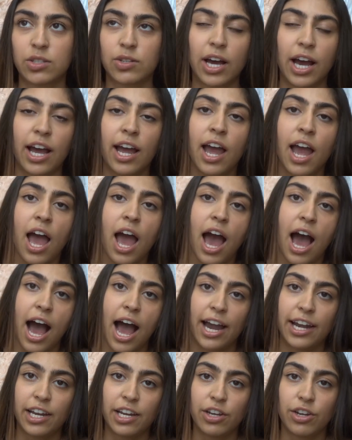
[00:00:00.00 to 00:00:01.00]
so
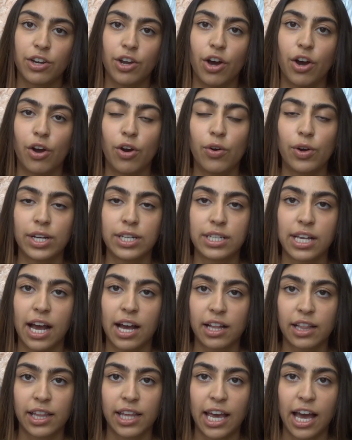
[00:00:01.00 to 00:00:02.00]
I didn't know
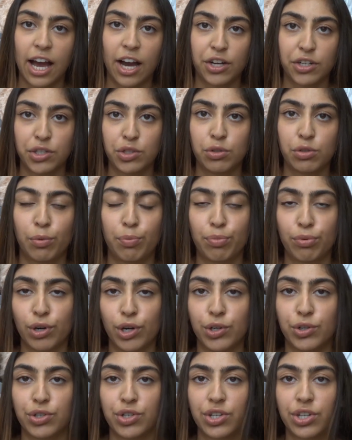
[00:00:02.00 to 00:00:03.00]
exactly how to
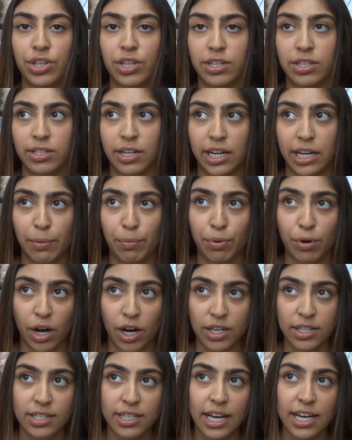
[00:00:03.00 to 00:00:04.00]
approach the study
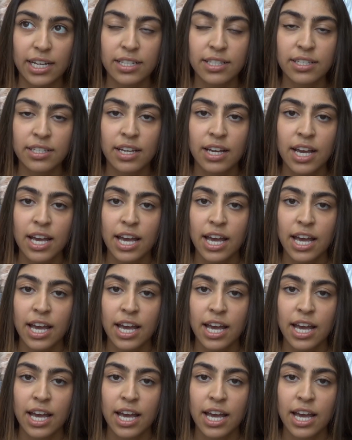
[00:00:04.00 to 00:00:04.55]
process,